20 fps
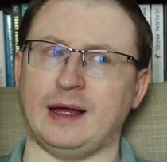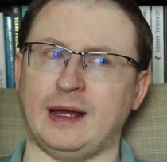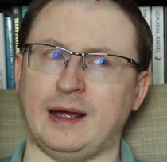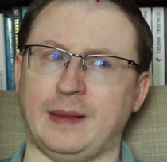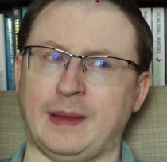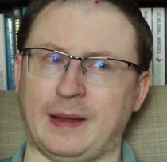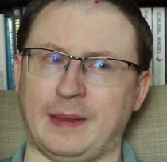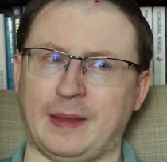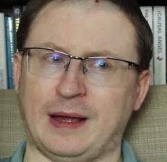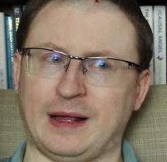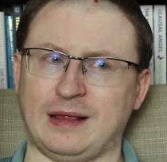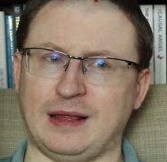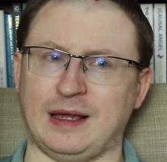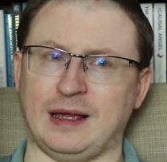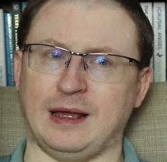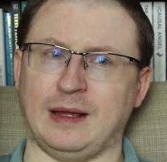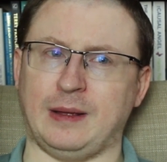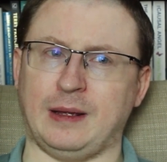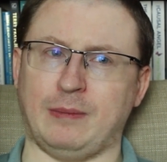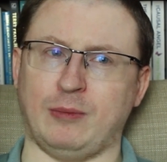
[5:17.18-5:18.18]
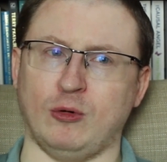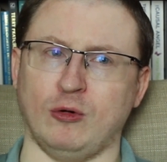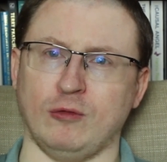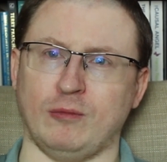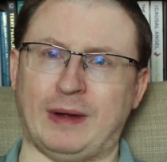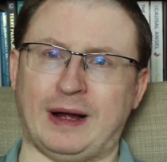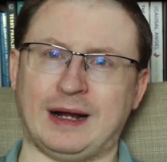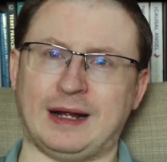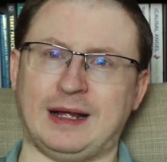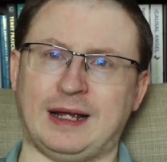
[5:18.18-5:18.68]
And then that's it. And he pulls
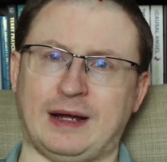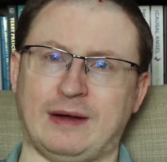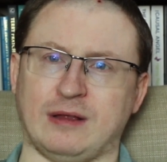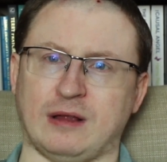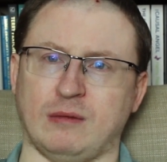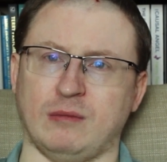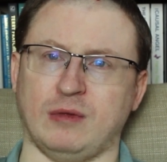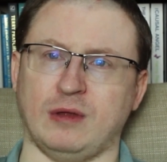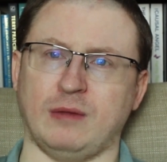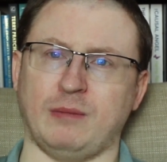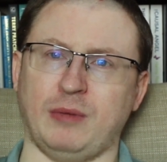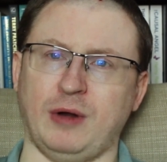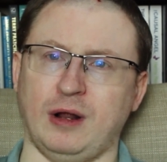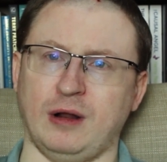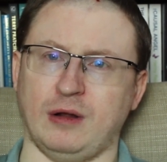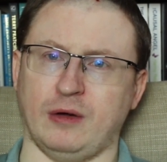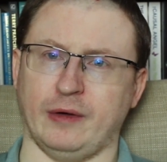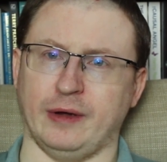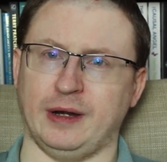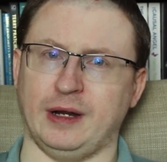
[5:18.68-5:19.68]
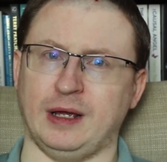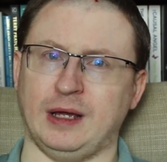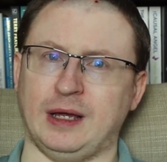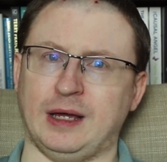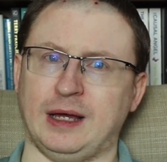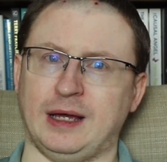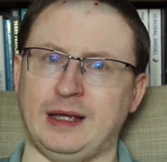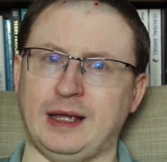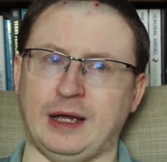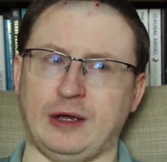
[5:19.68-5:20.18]
back and carries on with the plot line.
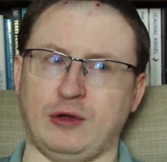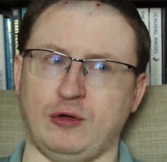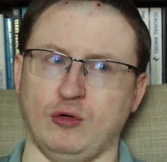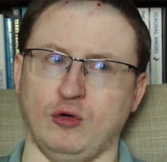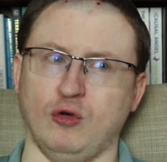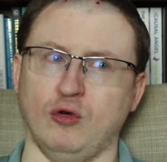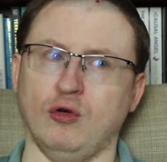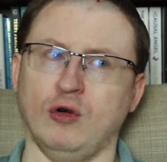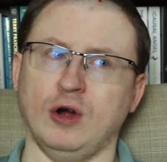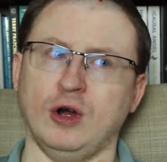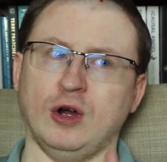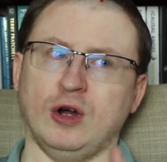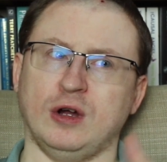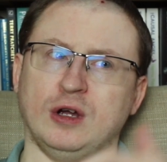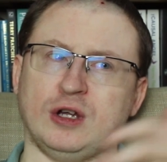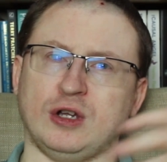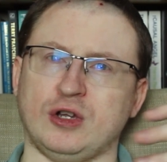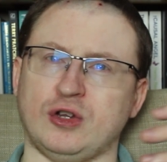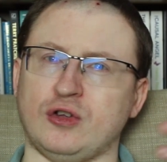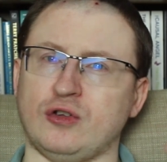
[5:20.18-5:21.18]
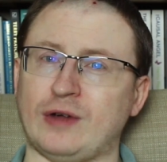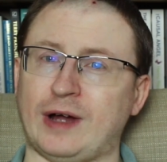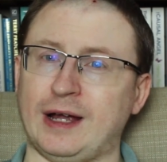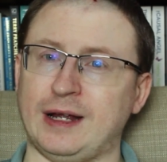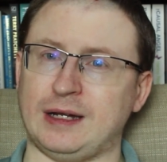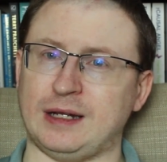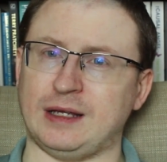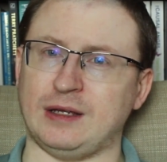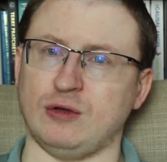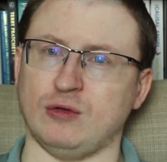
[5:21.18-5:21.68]
And yet you're
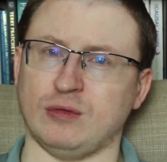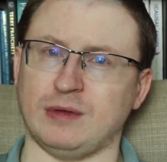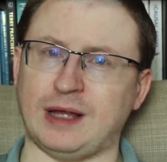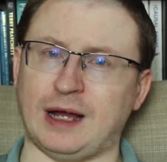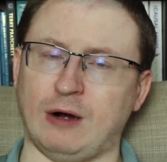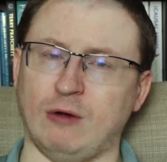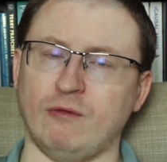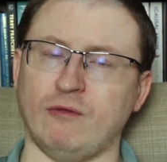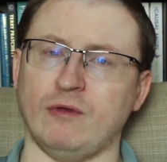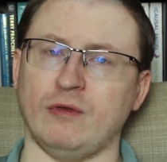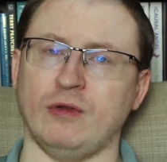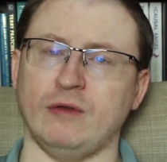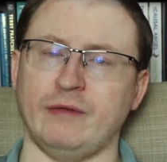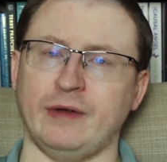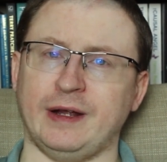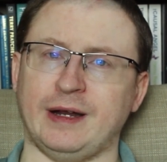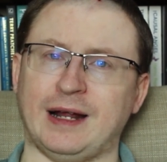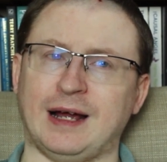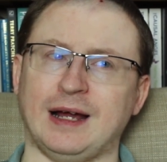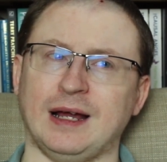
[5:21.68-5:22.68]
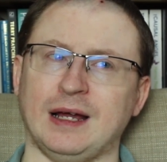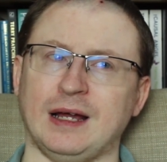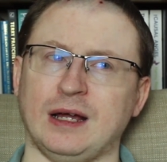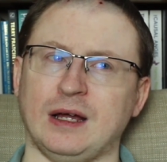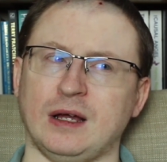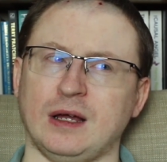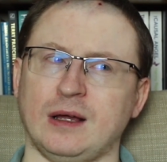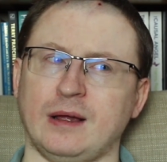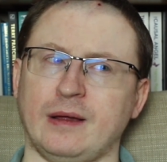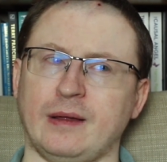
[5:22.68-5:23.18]
creating yourself, the reader,
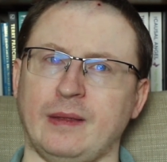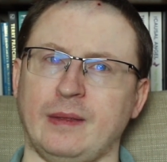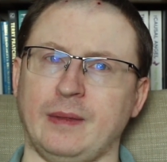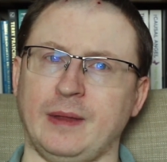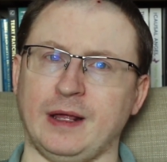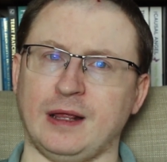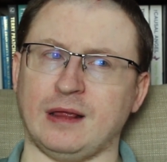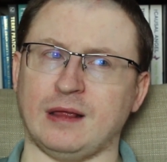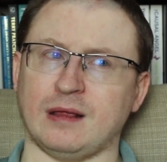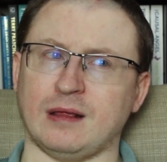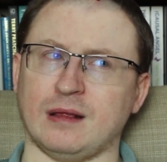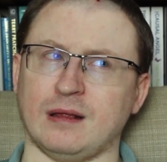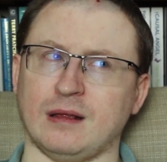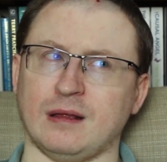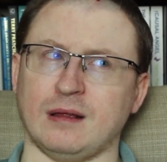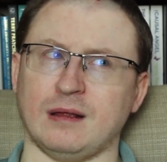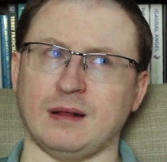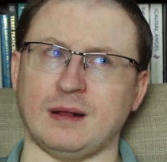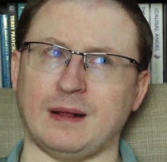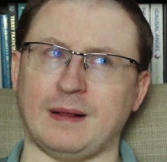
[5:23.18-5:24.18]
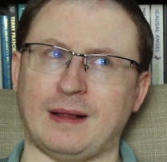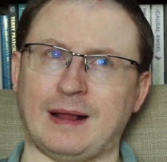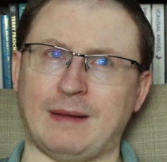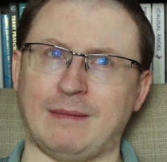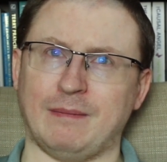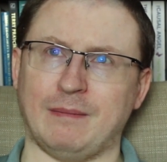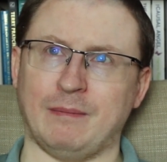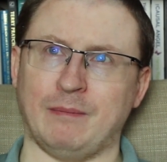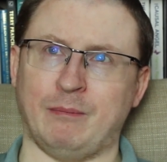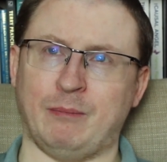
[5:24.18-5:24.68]
this
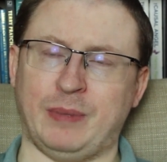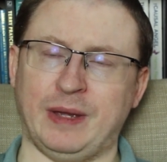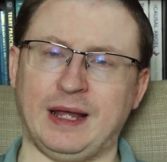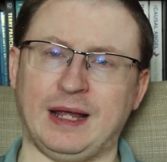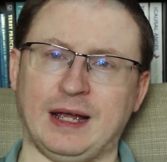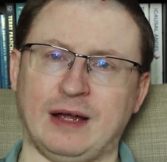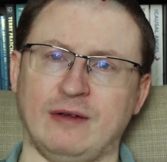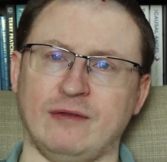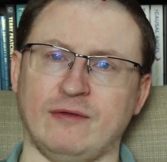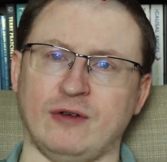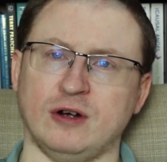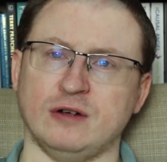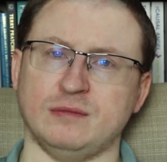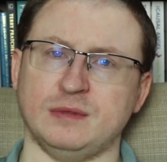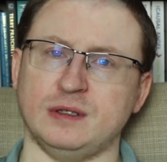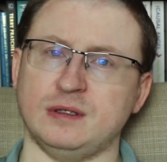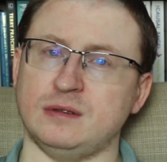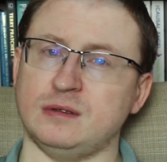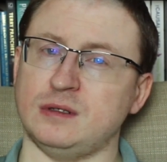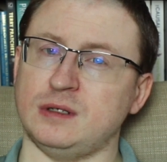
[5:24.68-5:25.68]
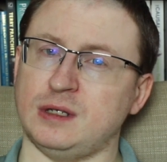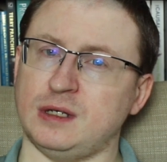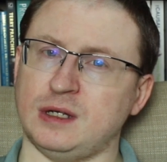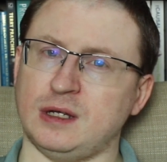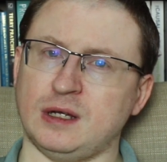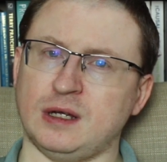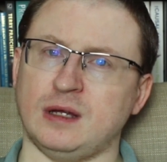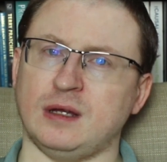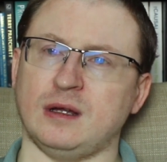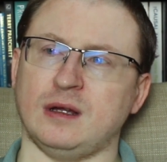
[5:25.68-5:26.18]
bigger environment,
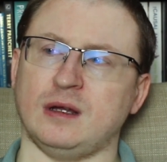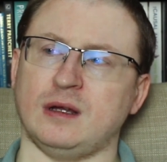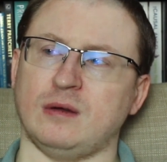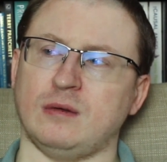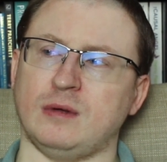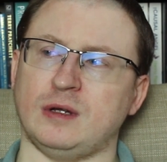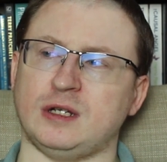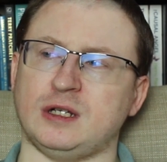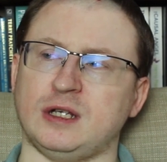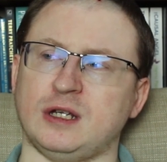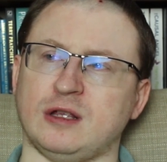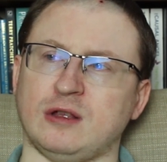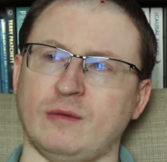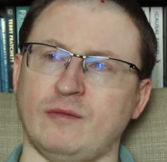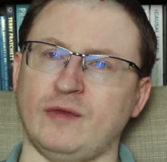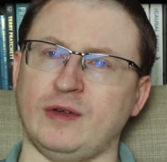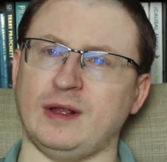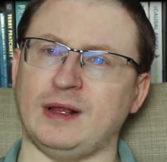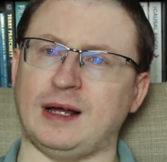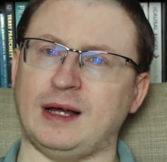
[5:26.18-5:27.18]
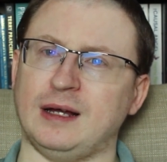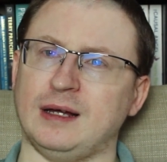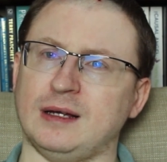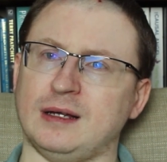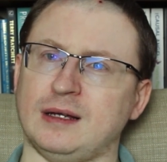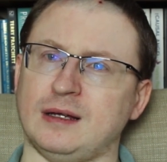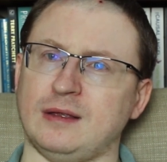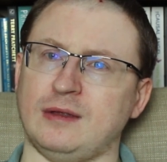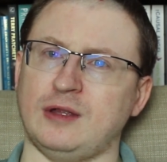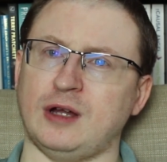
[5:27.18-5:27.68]
which is something that
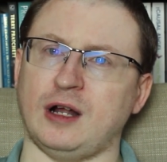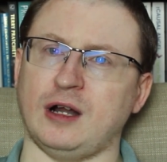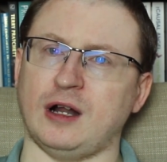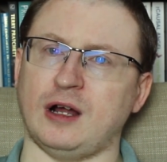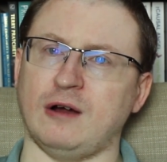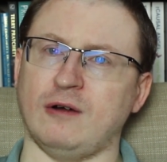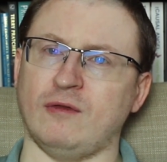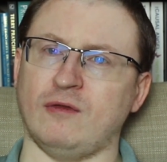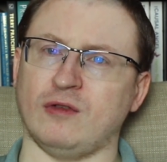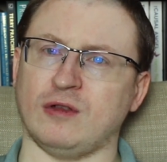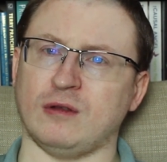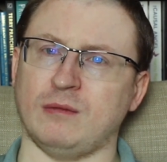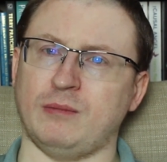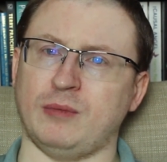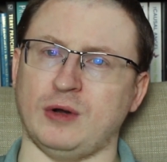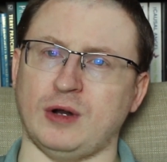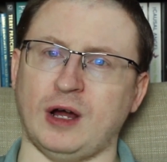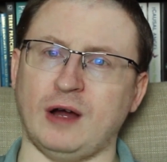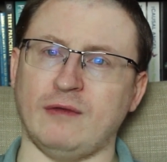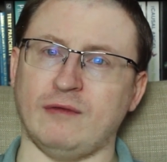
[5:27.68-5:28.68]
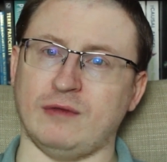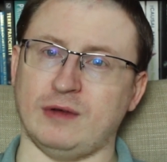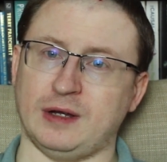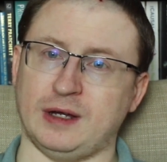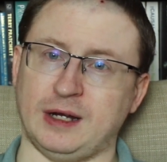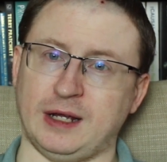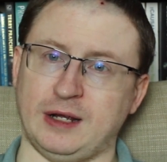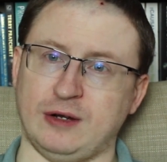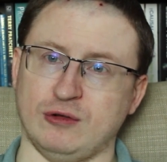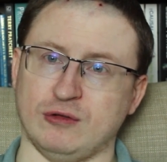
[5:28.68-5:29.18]
not a lot of us can pull off,
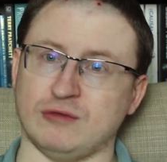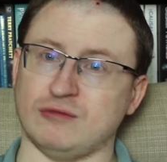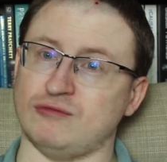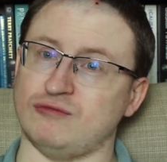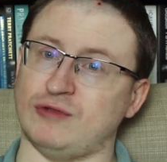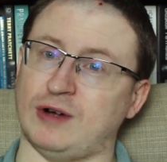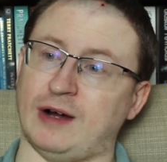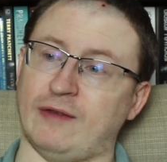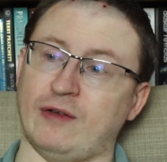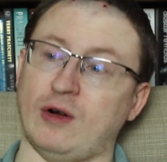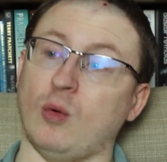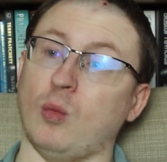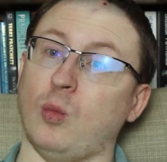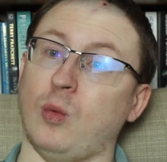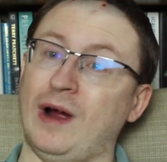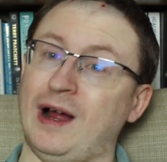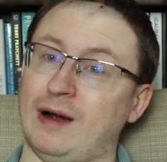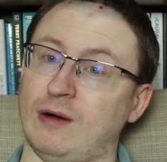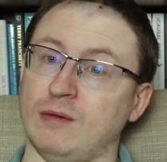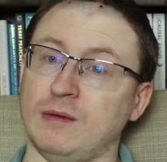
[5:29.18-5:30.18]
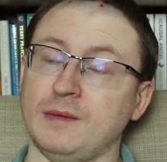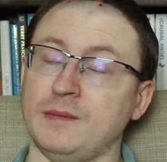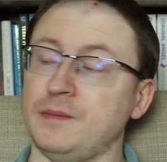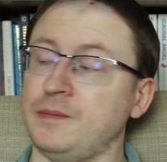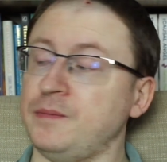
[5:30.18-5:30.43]
and he does rather well.